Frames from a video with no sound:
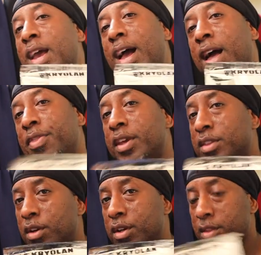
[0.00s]
I think
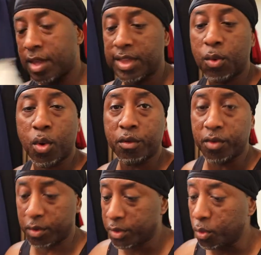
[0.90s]
they work
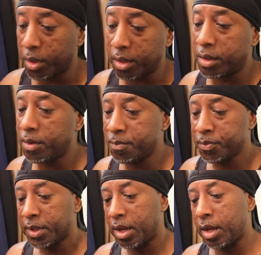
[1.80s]
very
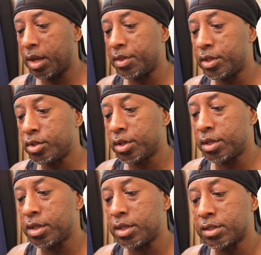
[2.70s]
well. Then you're gonna
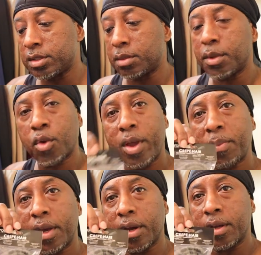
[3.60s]
need some crepe
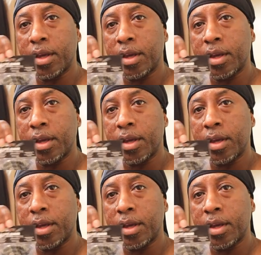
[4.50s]
hair.